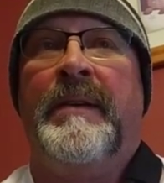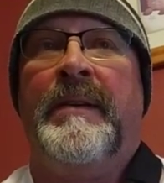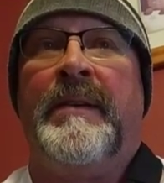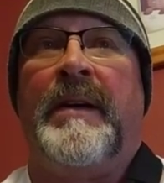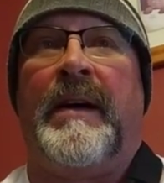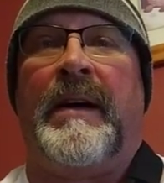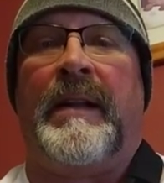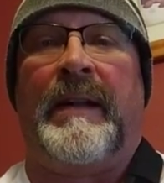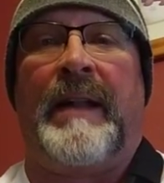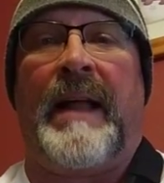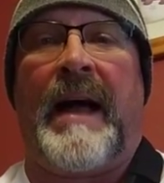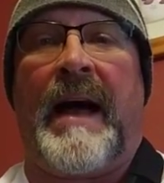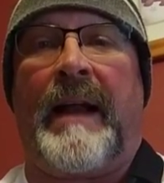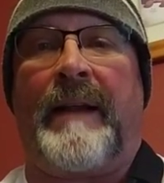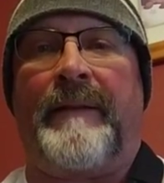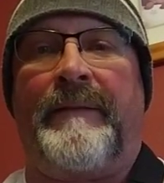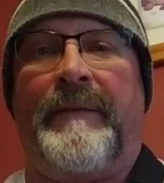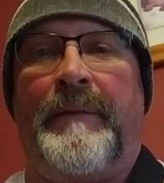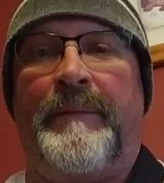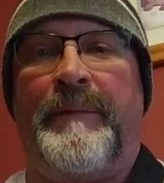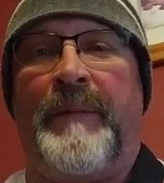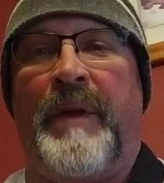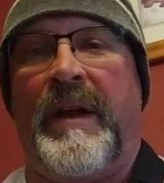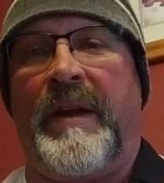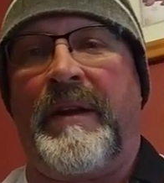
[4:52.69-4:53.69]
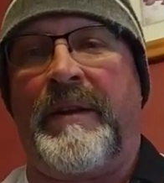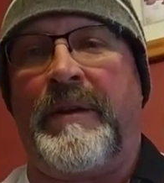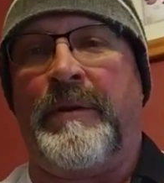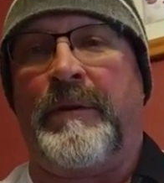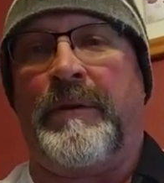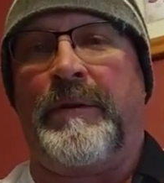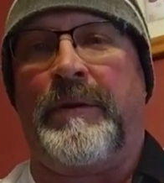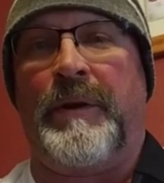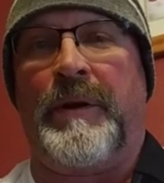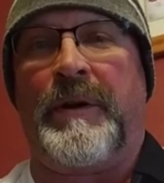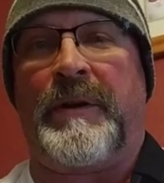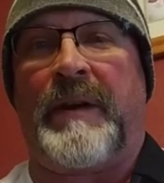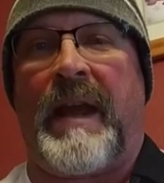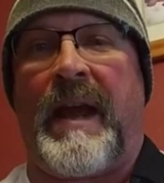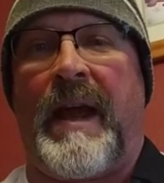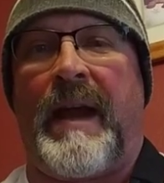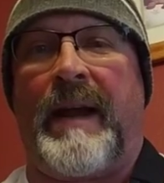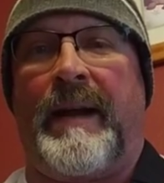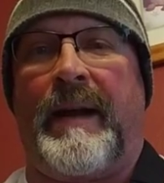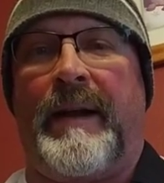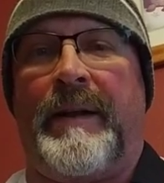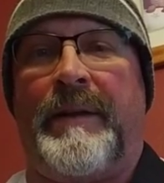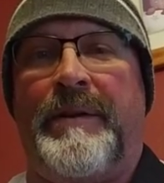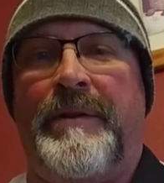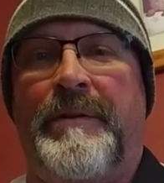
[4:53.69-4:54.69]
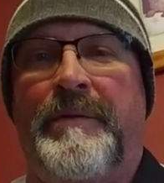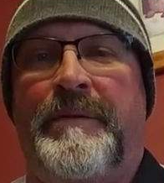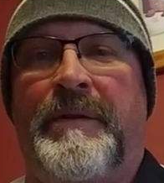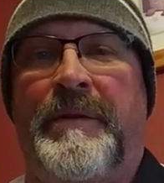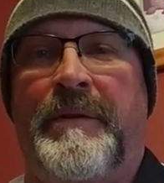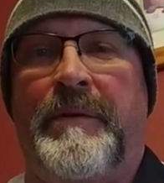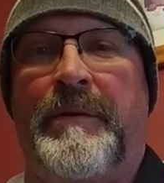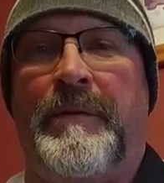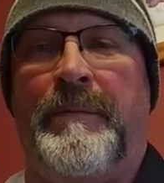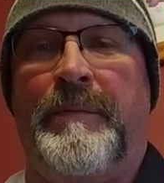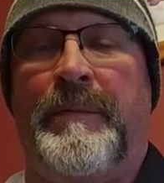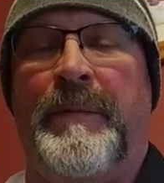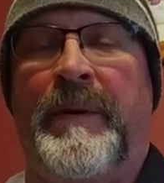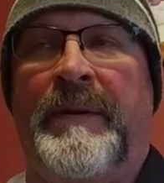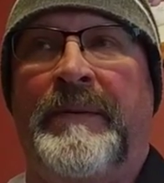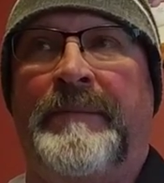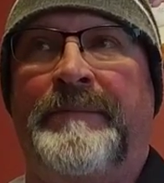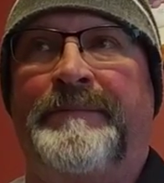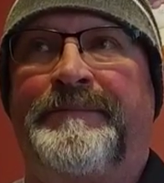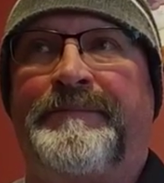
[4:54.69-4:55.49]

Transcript: A lot of them that you'll look at on YouTube,